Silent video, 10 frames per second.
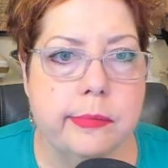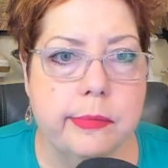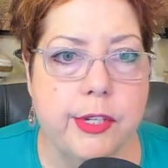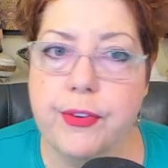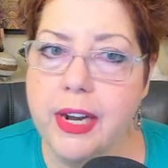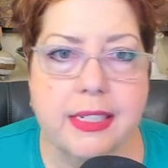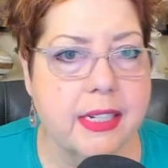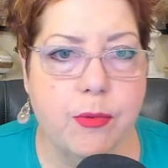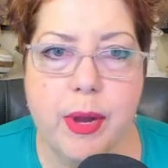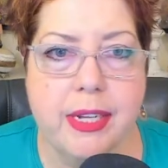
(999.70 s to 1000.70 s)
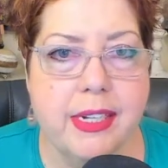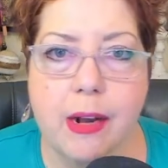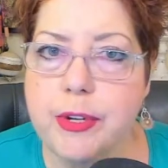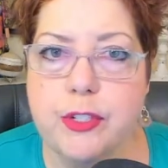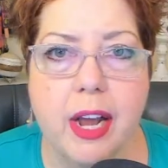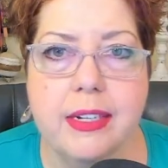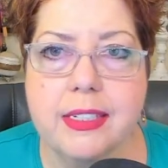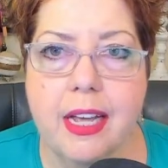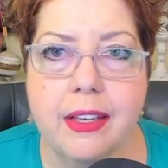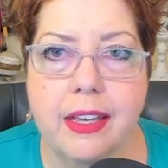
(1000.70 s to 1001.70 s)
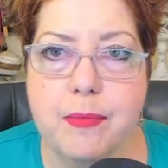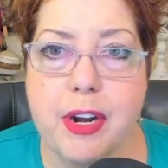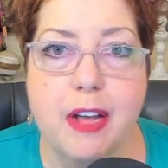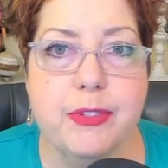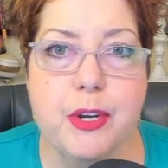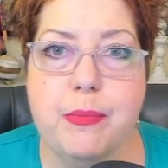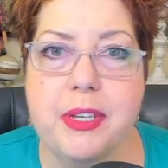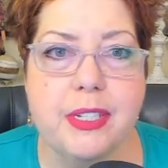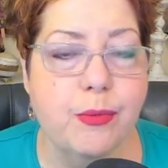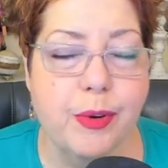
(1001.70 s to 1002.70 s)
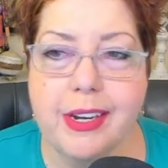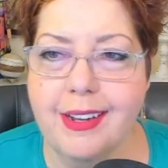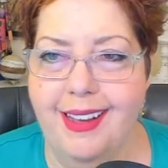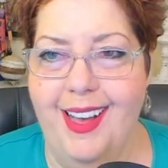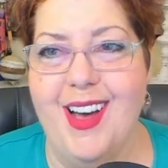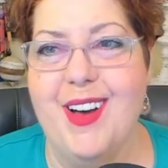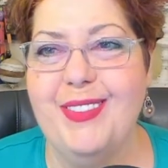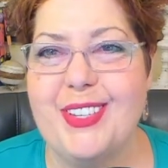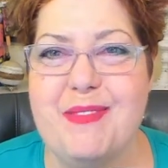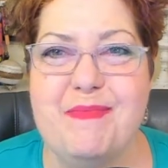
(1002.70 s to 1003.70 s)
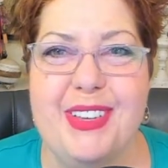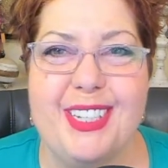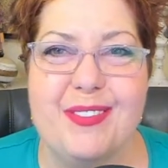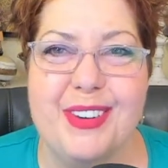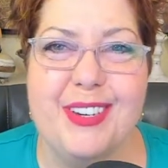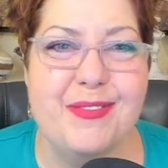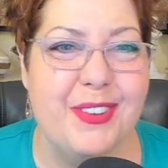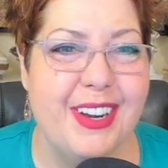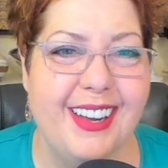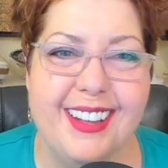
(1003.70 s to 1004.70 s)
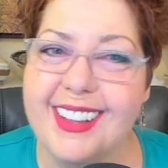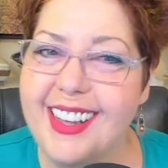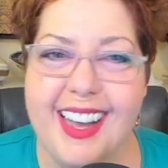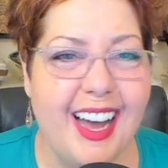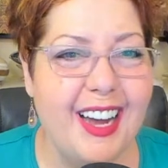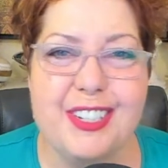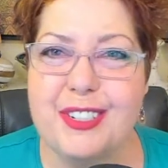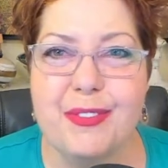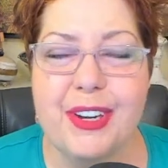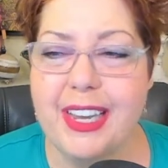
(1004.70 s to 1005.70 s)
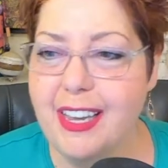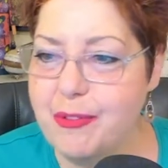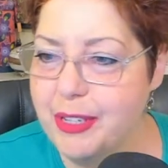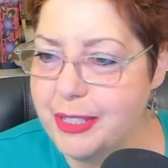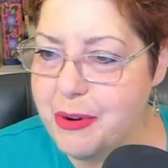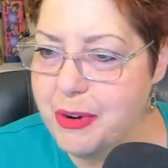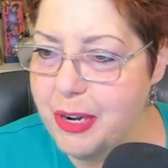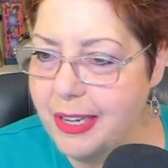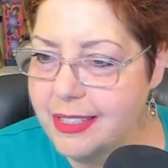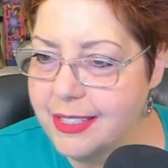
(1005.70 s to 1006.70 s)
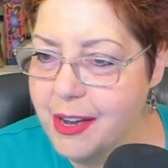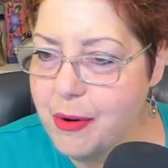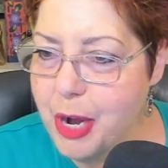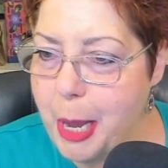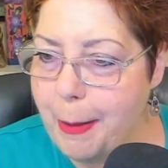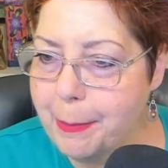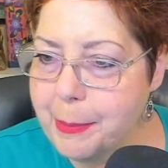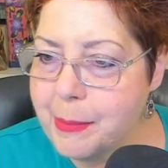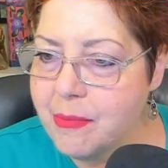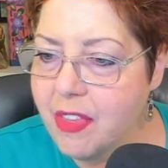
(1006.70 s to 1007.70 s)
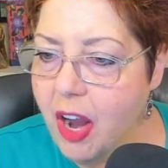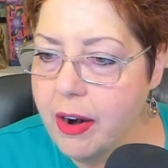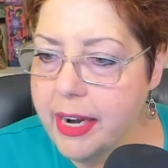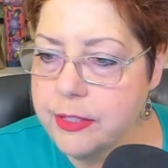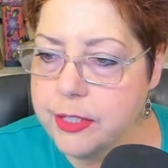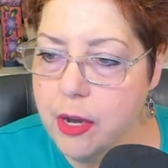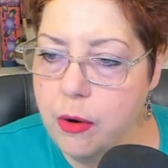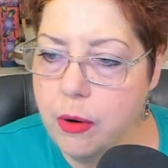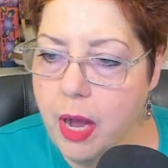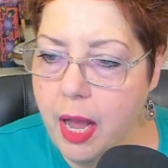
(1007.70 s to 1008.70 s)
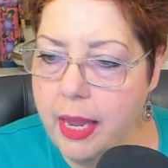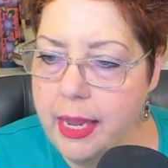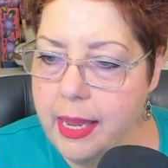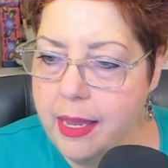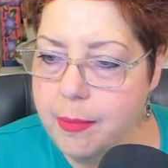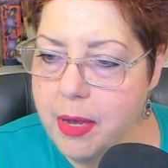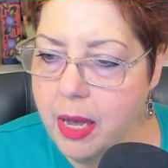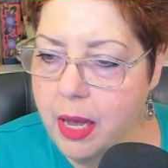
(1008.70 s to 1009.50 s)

you forgot to give away a deck. We tried to tell you, but I'm so busy reading. I'm so busy reading for y'all. I just forget what's going on. So, all right, so I am,